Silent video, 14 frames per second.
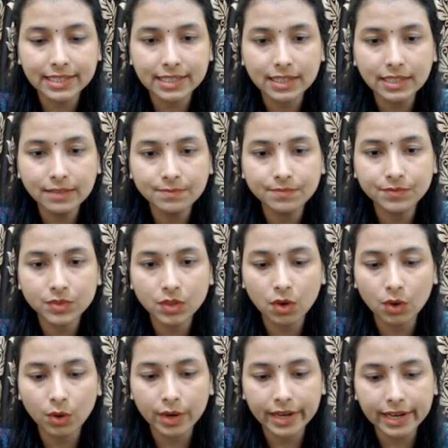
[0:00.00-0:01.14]
here
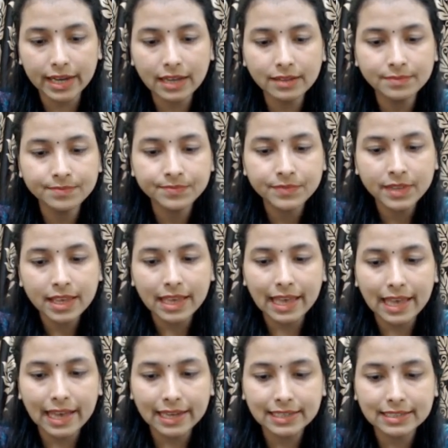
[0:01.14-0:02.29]
conda
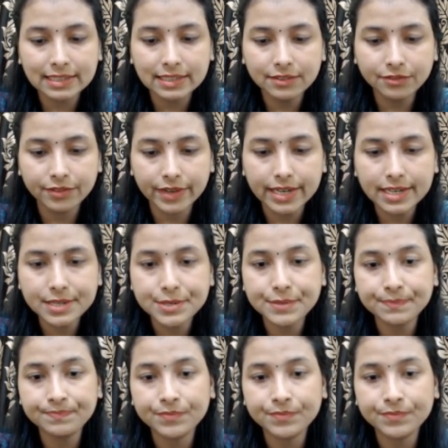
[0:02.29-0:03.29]
activate.